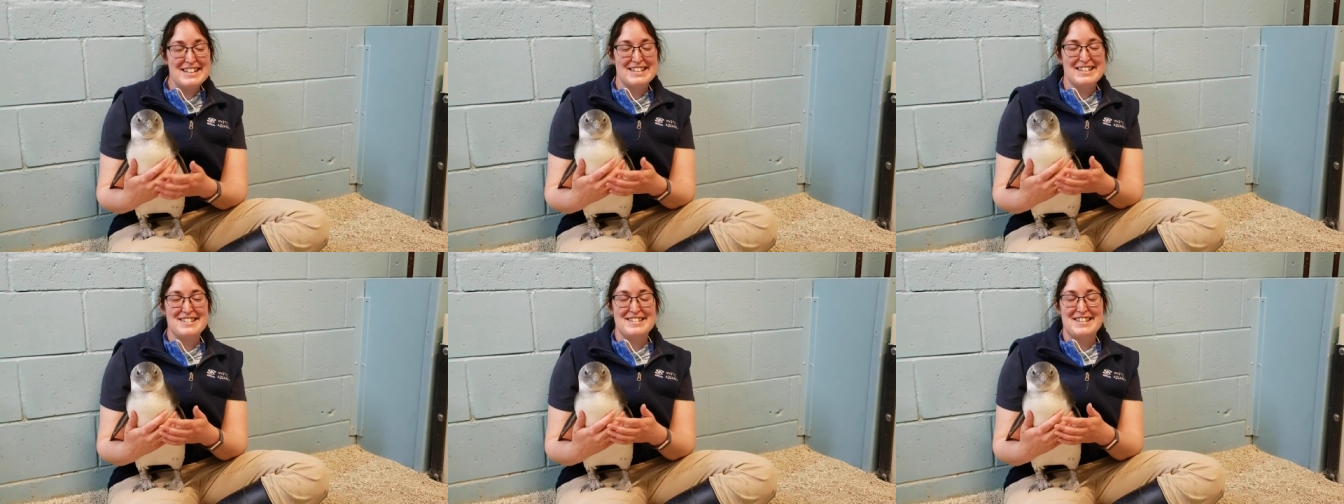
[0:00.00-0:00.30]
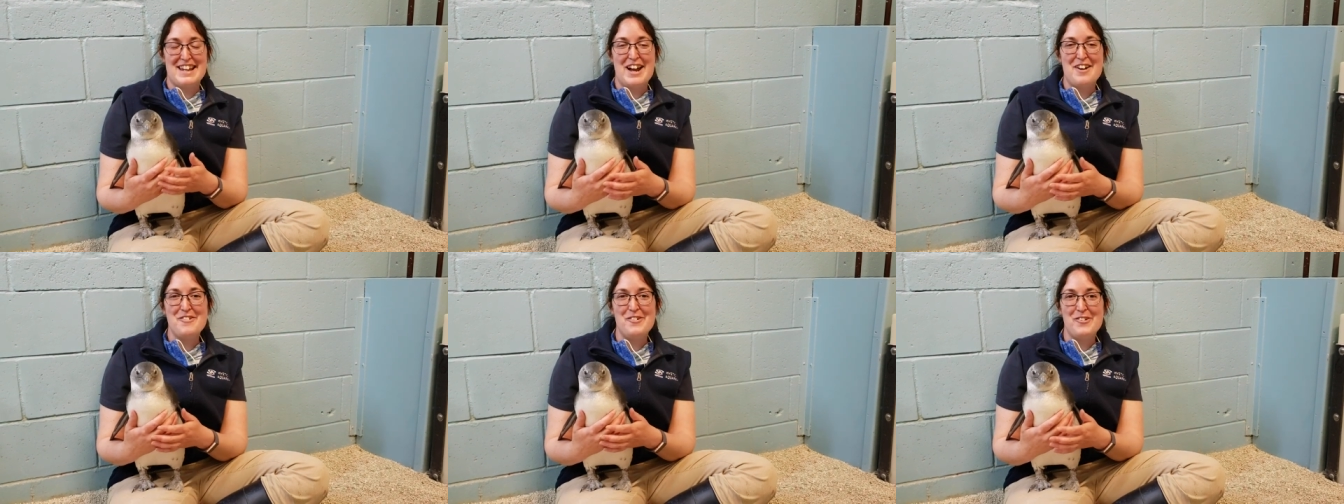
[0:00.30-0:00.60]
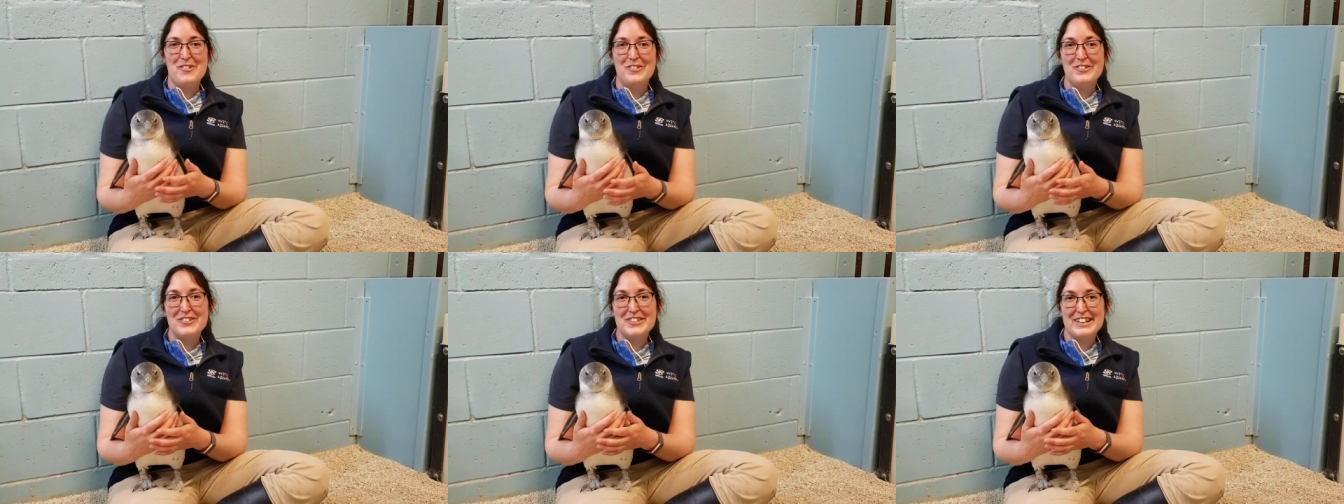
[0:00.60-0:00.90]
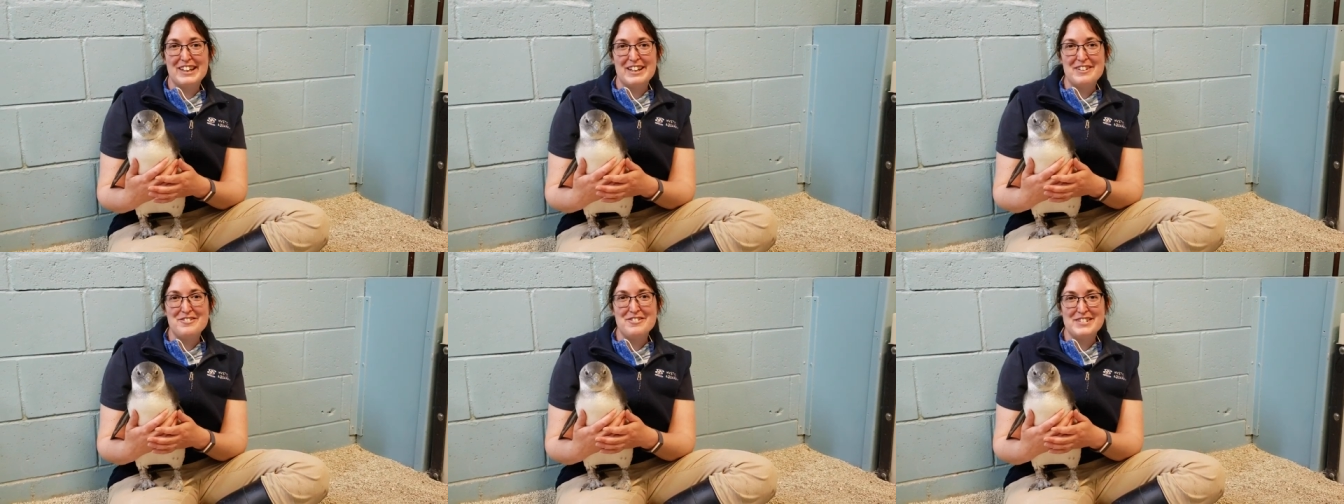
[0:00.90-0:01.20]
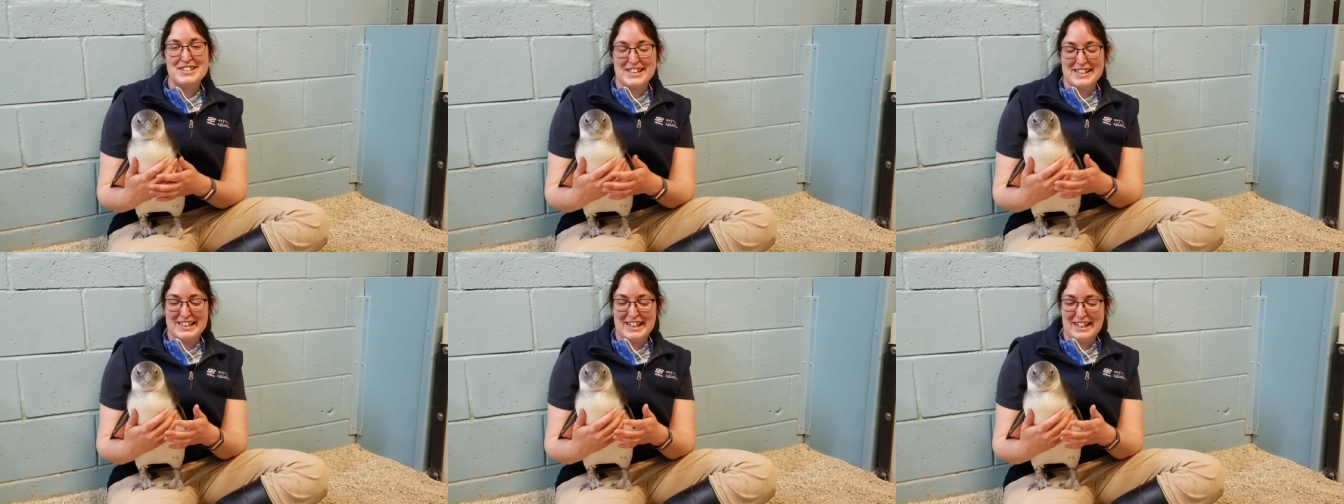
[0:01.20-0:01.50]
is now old enough
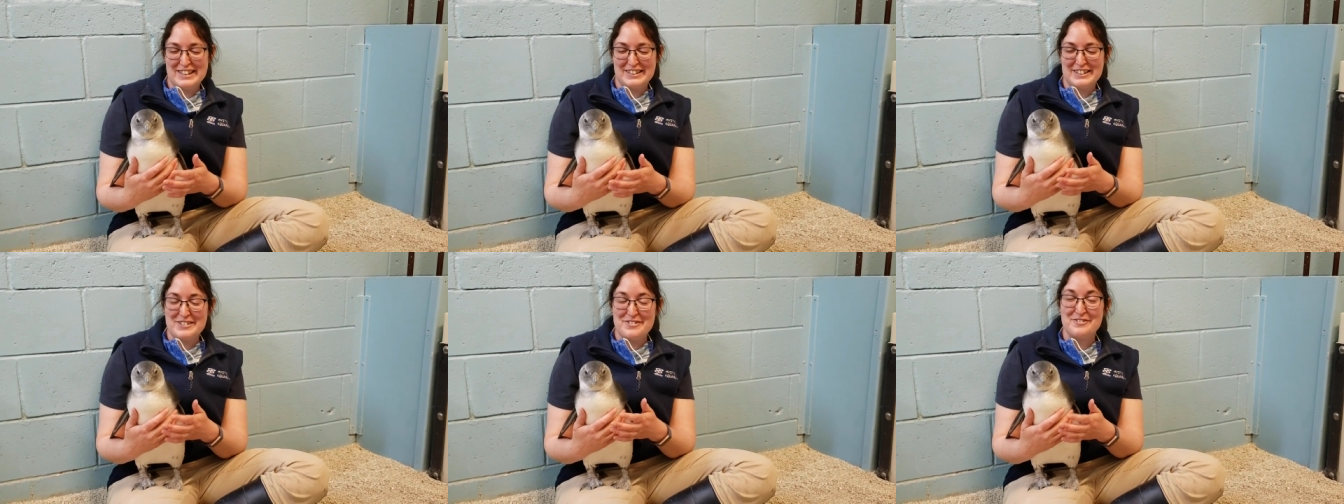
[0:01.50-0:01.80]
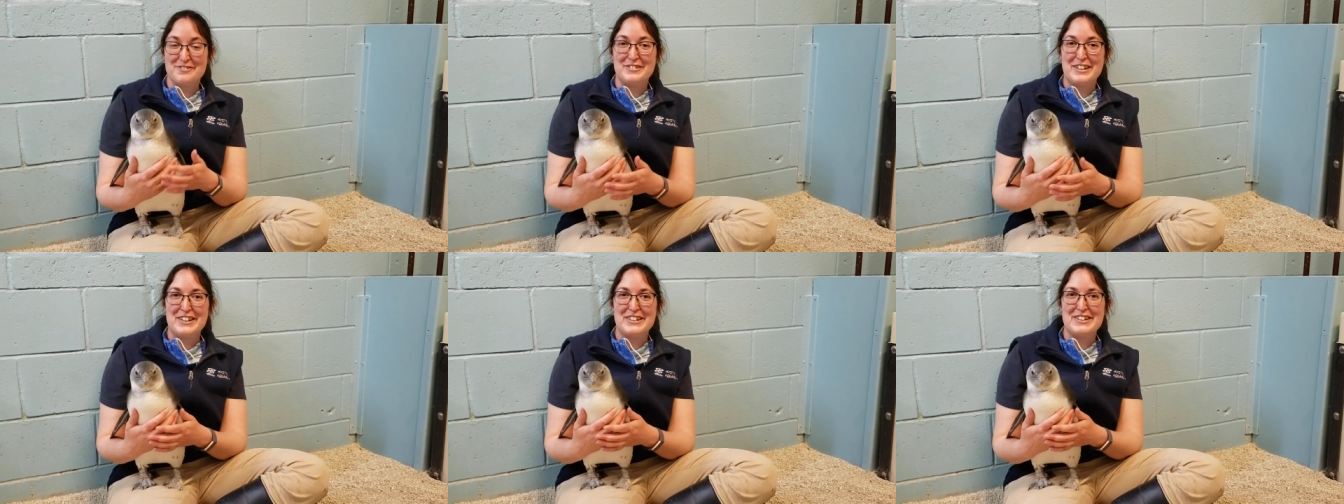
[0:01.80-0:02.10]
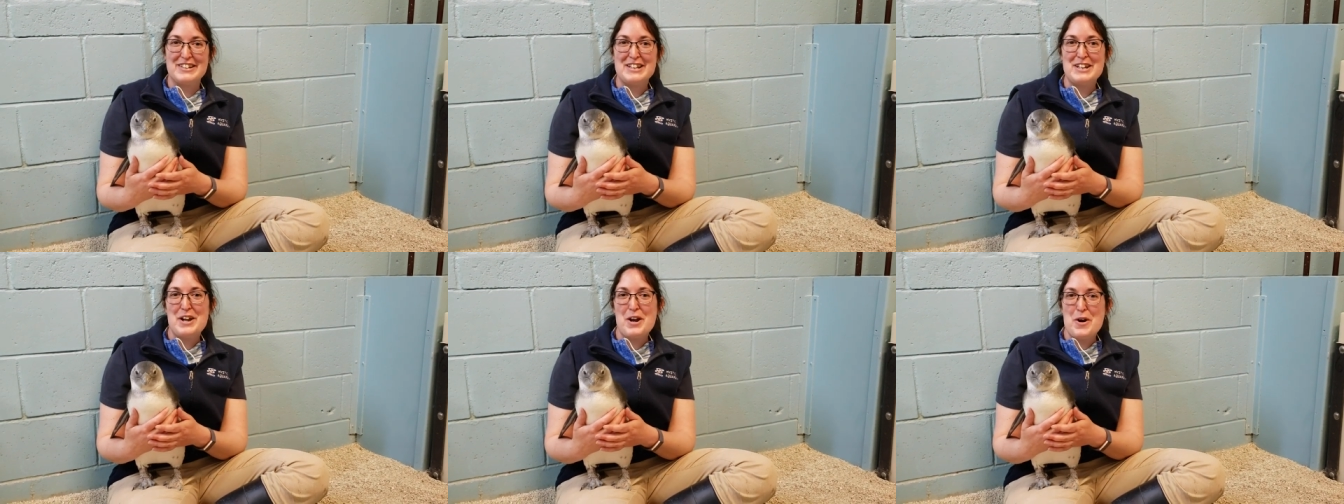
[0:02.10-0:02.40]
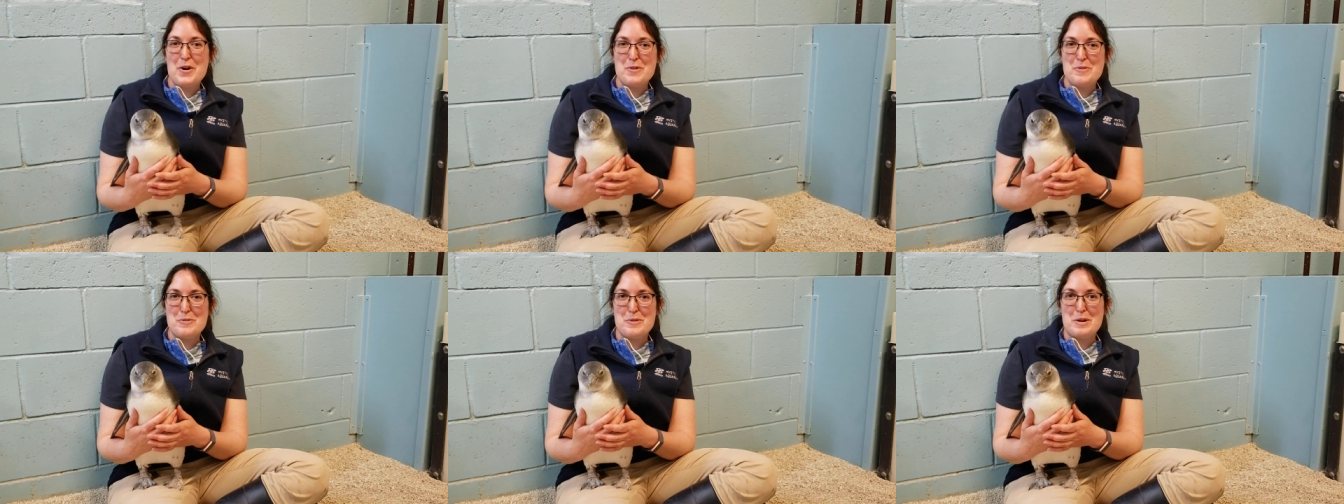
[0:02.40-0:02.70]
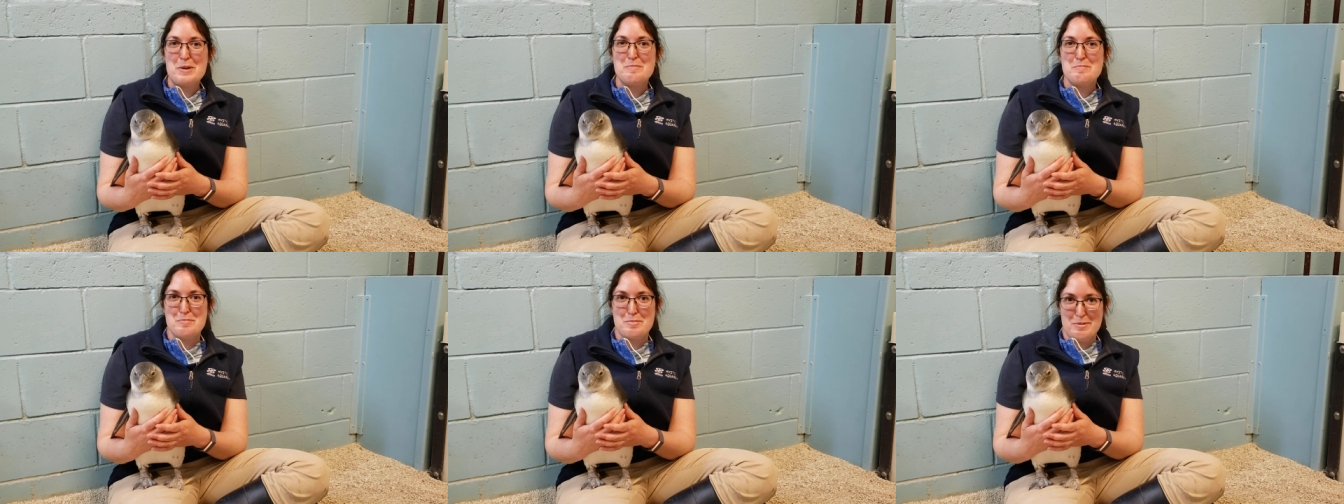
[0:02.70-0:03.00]
to get their very own
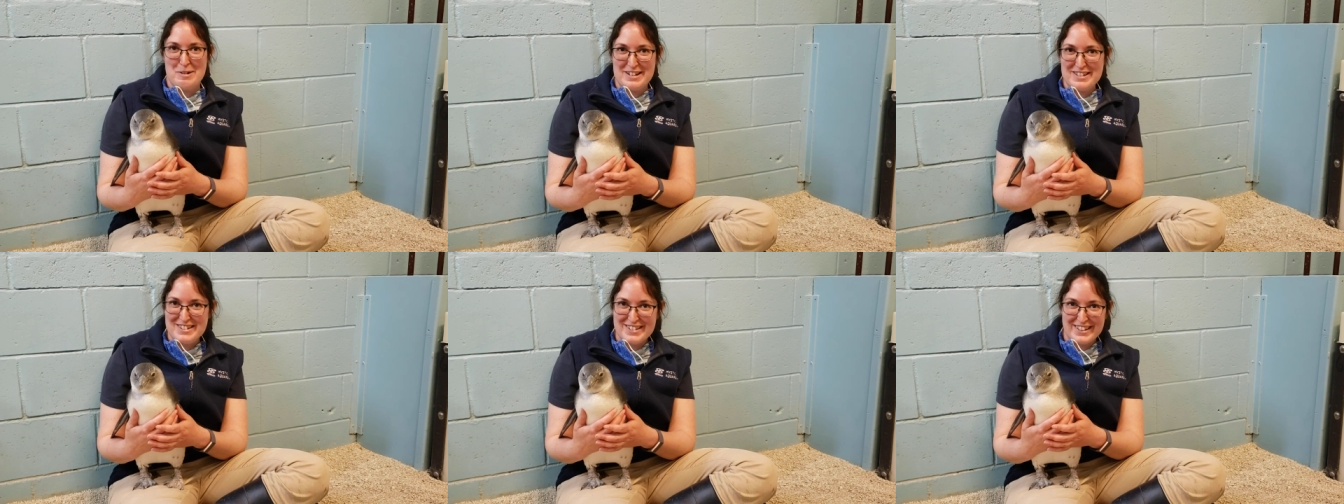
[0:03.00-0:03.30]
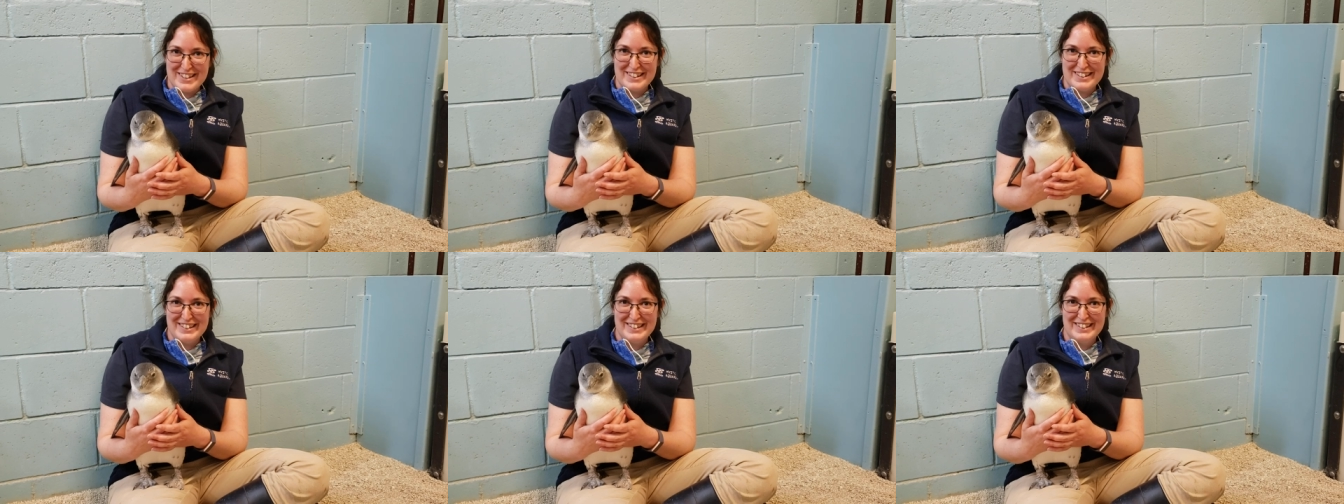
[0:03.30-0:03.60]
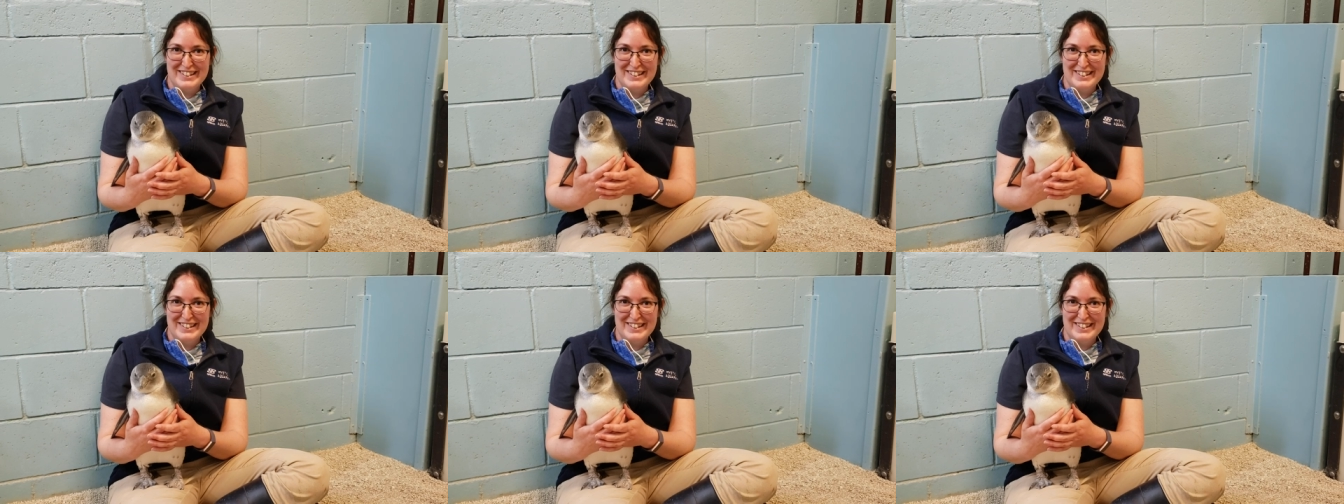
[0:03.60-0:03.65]
bracelet.